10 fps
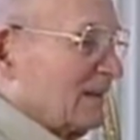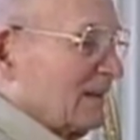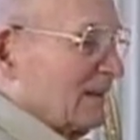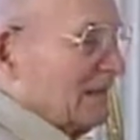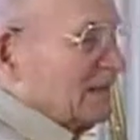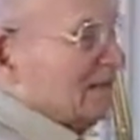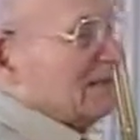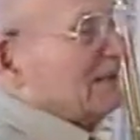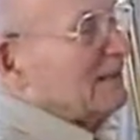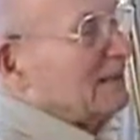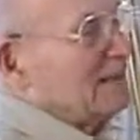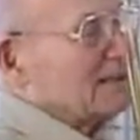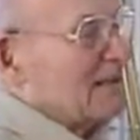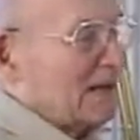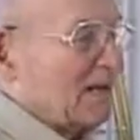and he's leaning
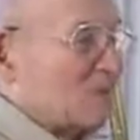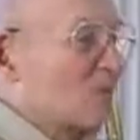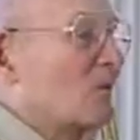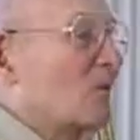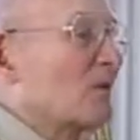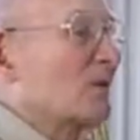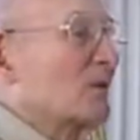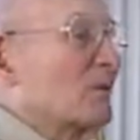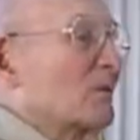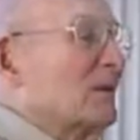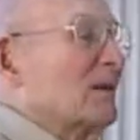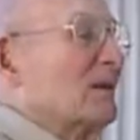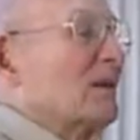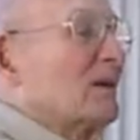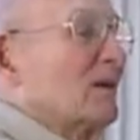his head more, you know. But
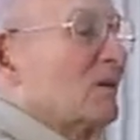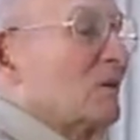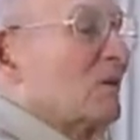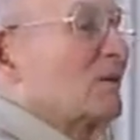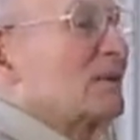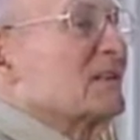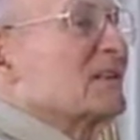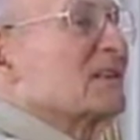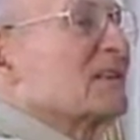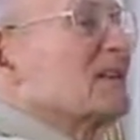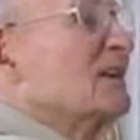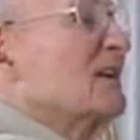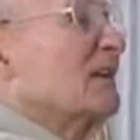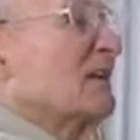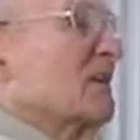all these
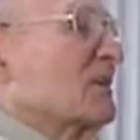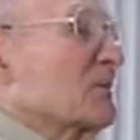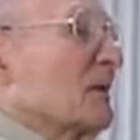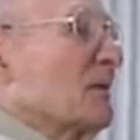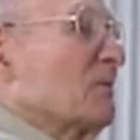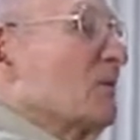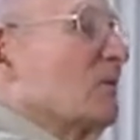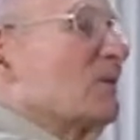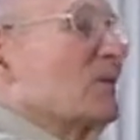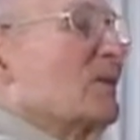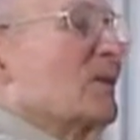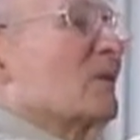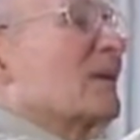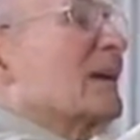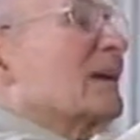people
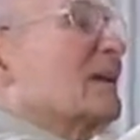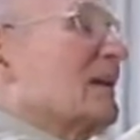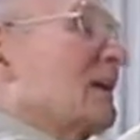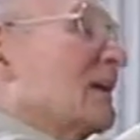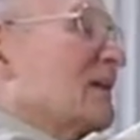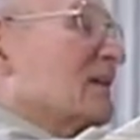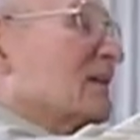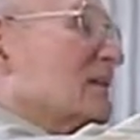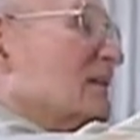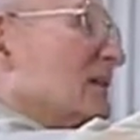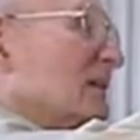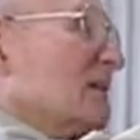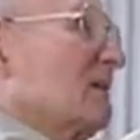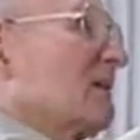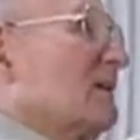theoretically,
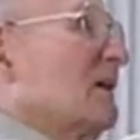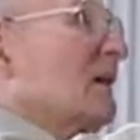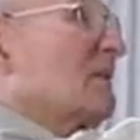I